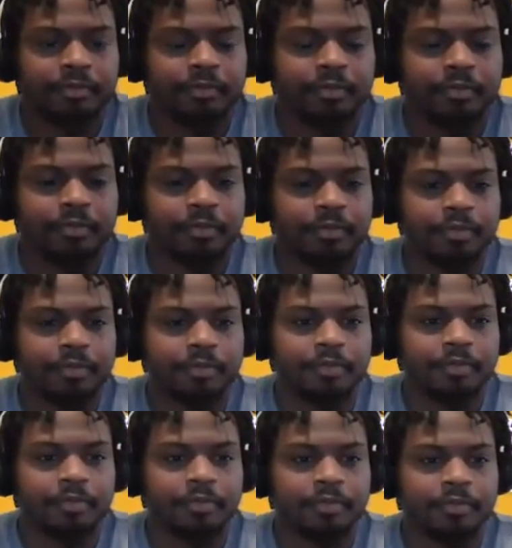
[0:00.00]

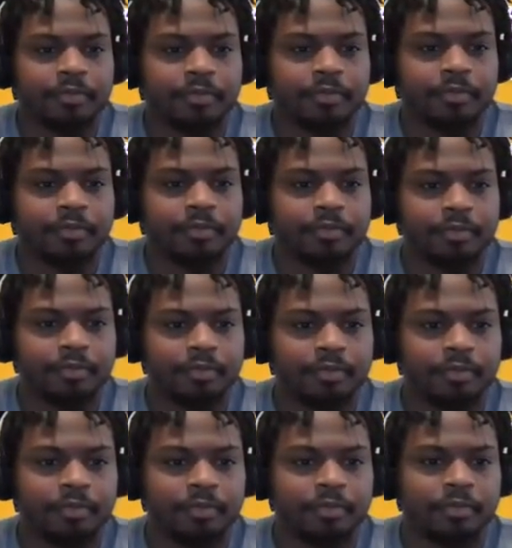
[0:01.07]

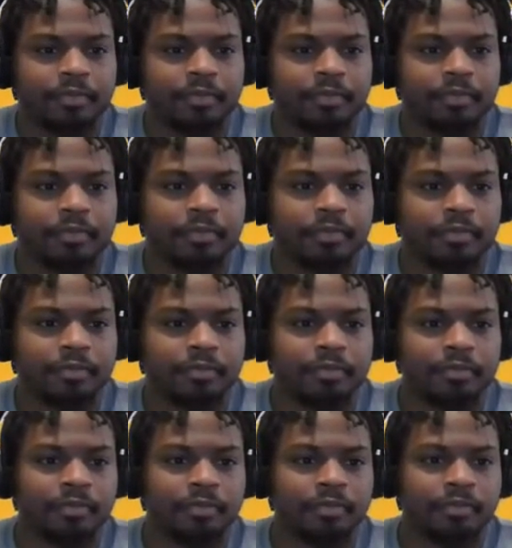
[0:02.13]

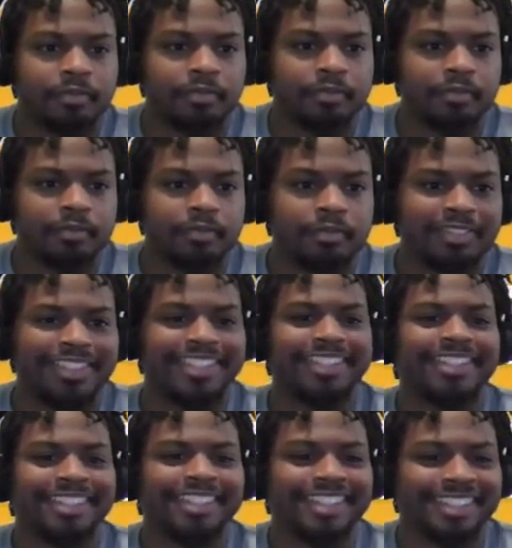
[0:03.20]

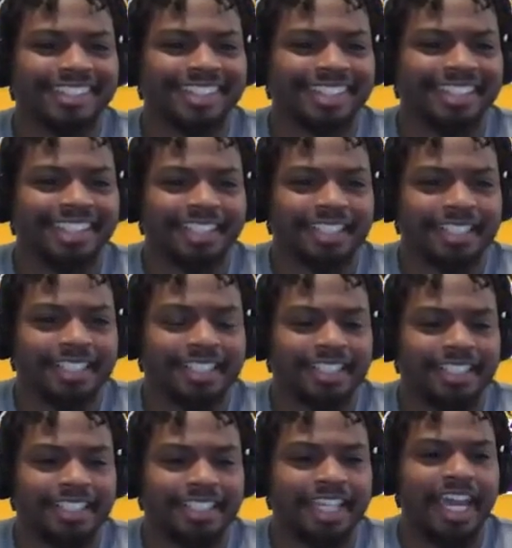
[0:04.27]

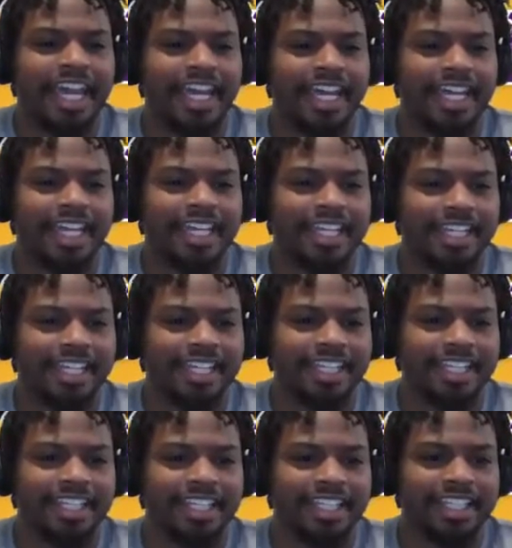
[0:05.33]

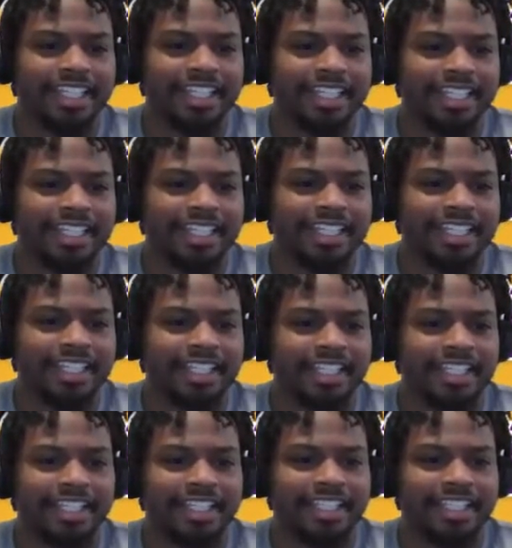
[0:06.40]
[no speech]